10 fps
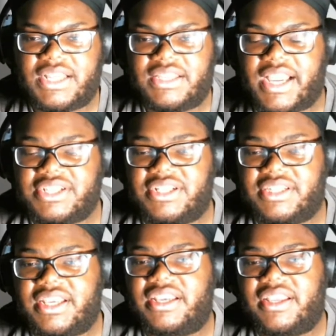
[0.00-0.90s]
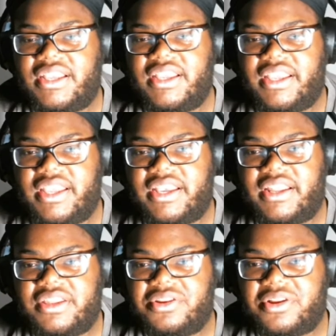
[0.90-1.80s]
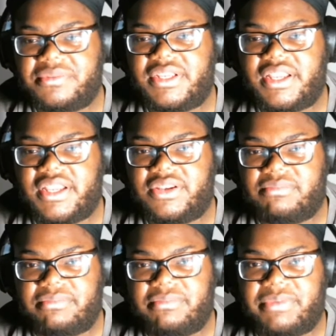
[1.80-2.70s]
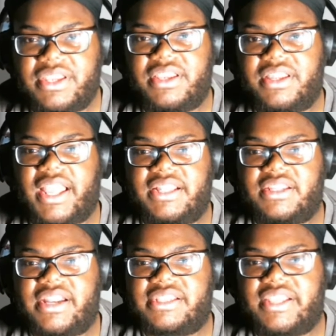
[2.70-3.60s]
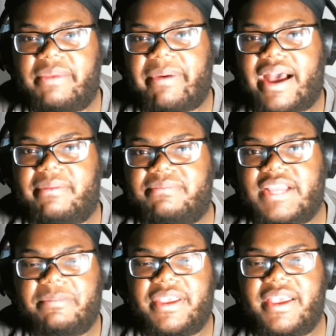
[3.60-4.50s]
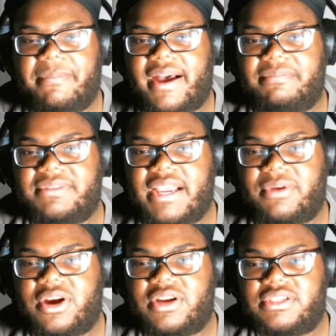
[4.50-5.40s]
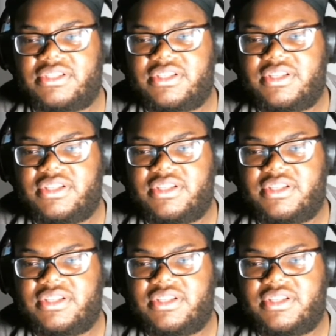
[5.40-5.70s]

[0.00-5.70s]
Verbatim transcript: I th- actually think he can, you know, what I'm saying, be like the next hip hop type of hip hop type artist,